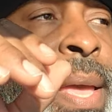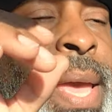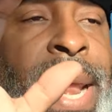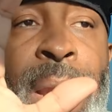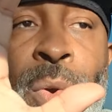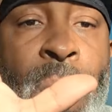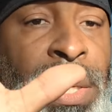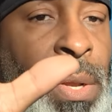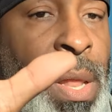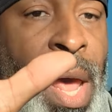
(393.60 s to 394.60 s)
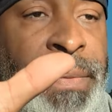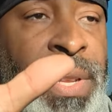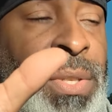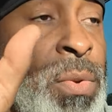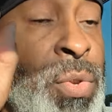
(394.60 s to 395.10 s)
and I don't watch a lot of
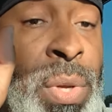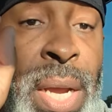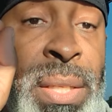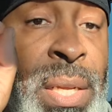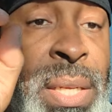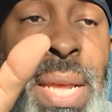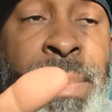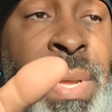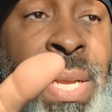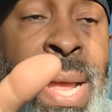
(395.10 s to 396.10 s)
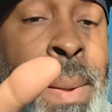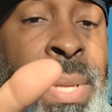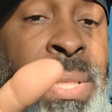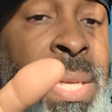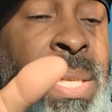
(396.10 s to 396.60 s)
it, so you guys can hit me in the
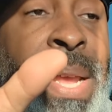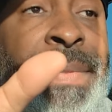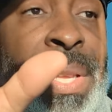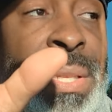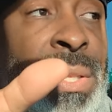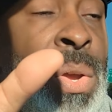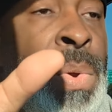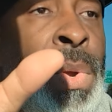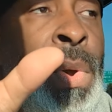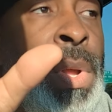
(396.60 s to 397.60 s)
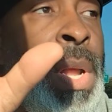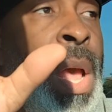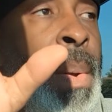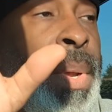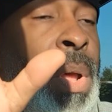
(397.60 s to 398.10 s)
comment section if this is going on.
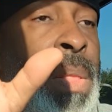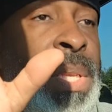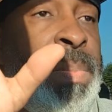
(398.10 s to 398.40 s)
But all these